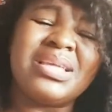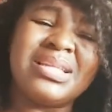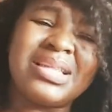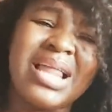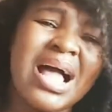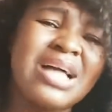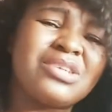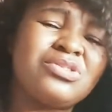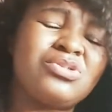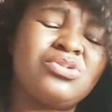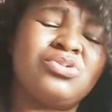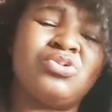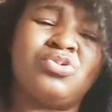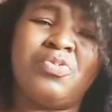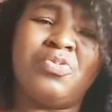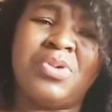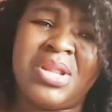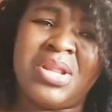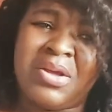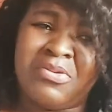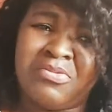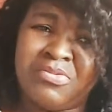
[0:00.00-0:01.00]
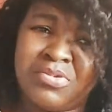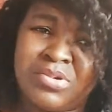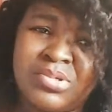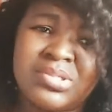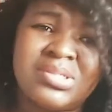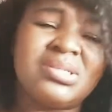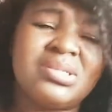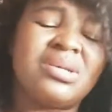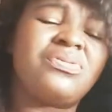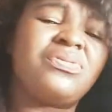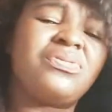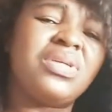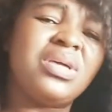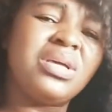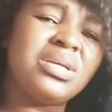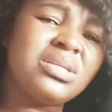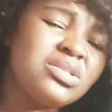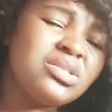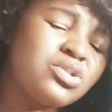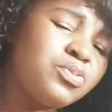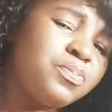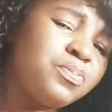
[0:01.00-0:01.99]
that has to do with erotic
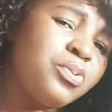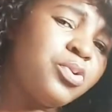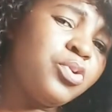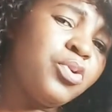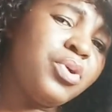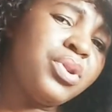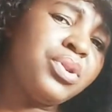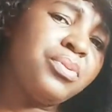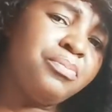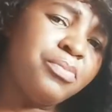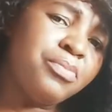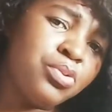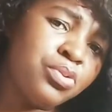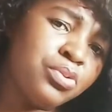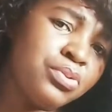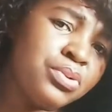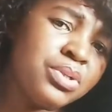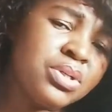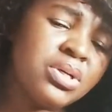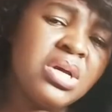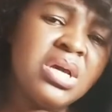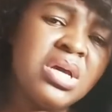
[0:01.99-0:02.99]
things to put you in the mood.